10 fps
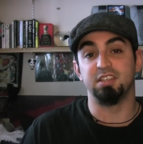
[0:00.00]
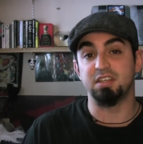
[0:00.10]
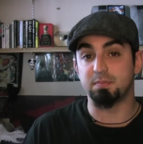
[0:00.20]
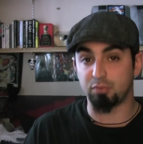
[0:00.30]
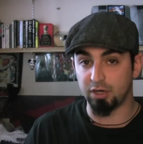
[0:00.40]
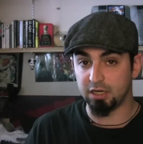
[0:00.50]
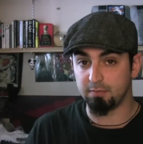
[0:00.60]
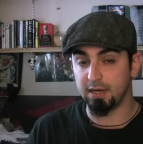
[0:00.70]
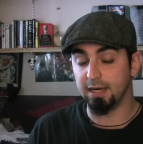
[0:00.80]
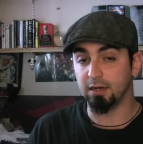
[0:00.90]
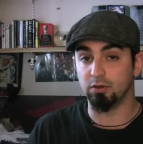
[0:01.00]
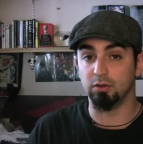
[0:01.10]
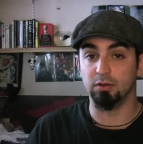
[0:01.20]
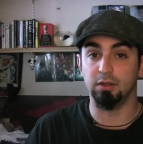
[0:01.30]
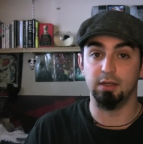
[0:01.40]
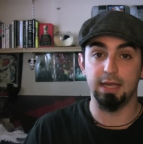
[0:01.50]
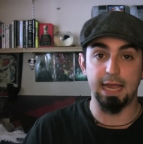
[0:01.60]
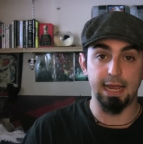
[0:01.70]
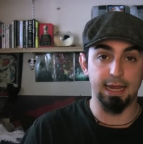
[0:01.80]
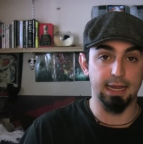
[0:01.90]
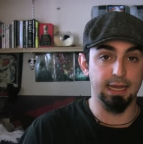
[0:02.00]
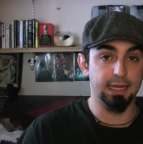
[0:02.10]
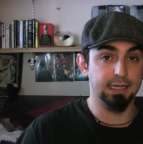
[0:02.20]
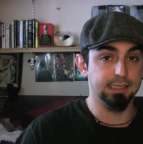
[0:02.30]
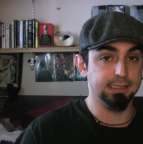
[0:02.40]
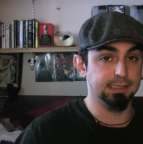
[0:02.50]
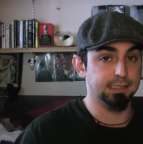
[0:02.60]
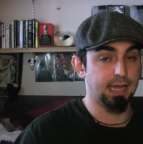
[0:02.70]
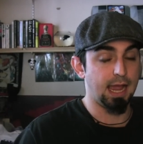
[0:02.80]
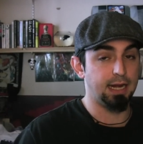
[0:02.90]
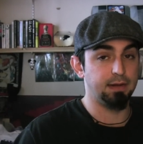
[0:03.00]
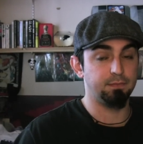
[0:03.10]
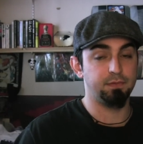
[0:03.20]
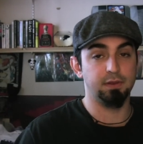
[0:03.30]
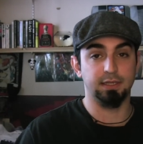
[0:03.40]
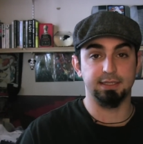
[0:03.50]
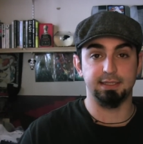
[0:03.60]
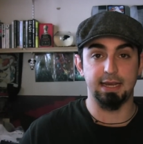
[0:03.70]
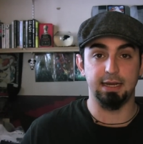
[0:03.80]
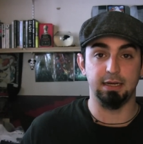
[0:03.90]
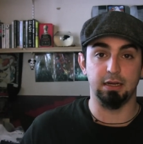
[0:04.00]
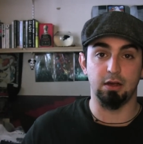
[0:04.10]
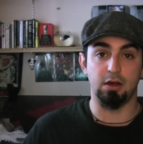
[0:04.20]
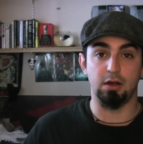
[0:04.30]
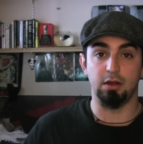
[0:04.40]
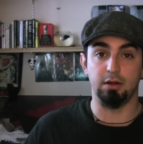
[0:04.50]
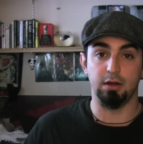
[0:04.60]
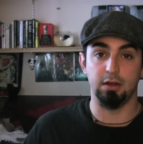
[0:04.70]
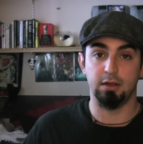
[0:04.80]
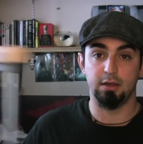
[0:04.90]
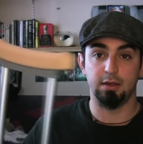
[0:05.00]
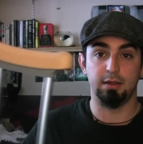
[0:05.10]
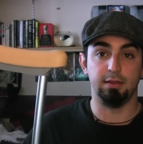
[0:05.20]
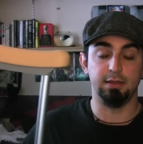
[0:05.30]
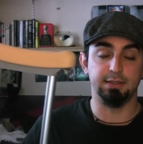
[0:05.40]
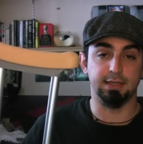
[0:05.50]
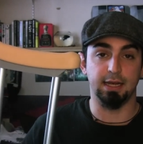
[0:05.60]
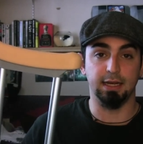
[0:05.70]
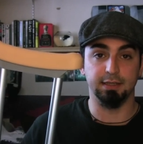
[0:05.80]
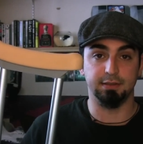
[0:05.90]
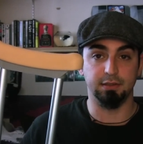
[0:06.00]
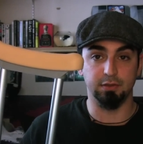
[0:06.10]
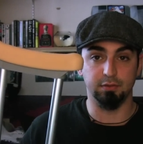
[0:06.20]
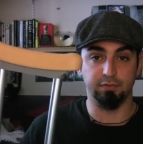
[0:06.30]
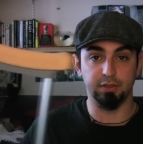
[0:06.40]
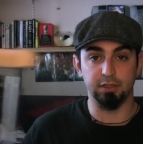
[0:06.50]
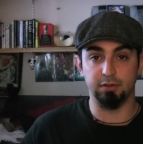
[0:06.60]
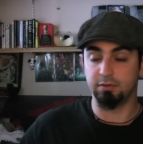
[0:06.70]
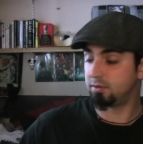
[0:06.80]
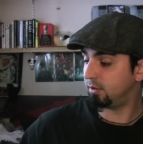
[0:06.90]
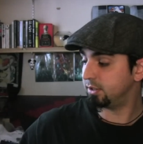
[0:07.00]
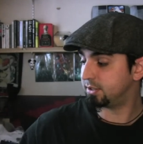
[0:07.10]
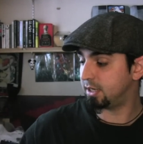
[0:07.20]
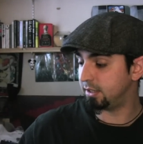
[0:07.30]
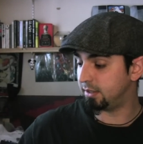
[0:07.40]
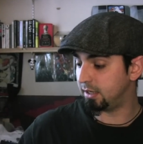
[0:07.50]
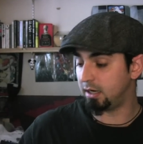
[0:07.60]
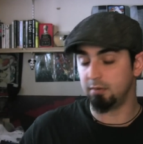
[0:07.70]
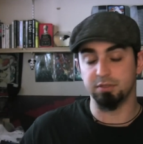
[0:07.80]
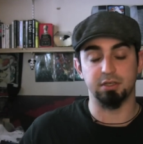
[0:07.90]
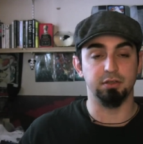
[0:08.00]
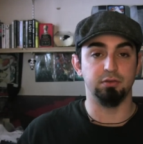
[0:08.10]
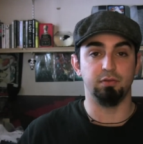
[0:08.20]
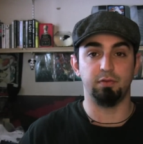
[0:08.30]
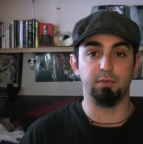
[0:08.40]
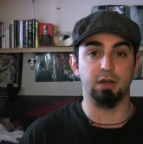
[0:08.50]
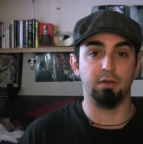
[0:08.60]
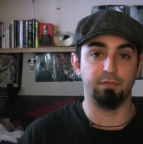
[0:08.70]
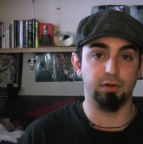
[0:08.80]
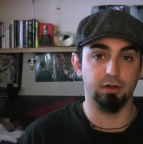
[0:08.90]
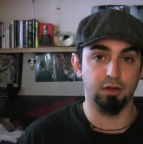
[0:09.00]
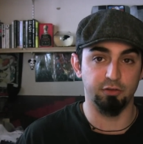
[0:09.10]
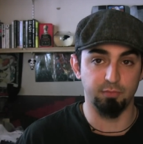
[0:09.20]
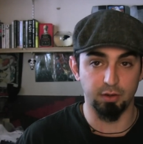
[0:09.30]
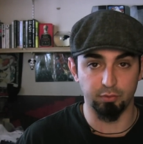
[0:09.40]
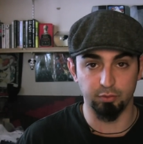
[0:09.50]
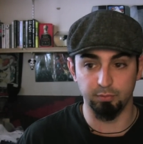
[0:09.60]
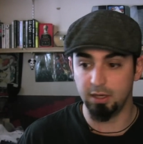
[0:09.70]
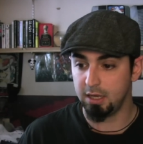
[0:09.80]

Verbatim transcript: sprained my ankle, and I didn't feel like standing on these guys to do a video, so I decided that I'm just going to do it from the comfort of my room